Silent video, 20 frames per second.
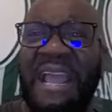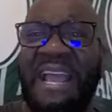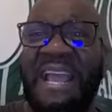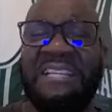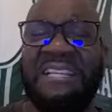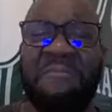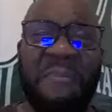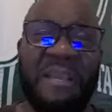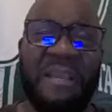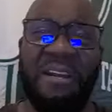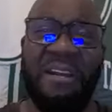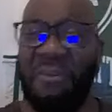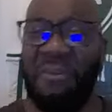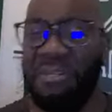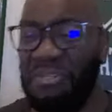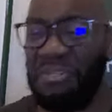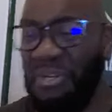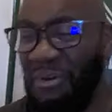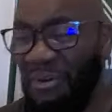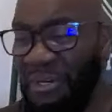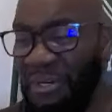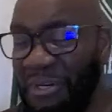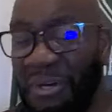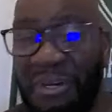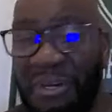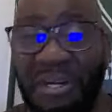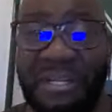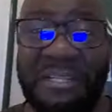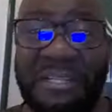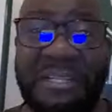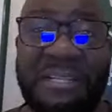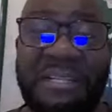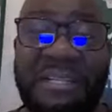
speaking of what's going on,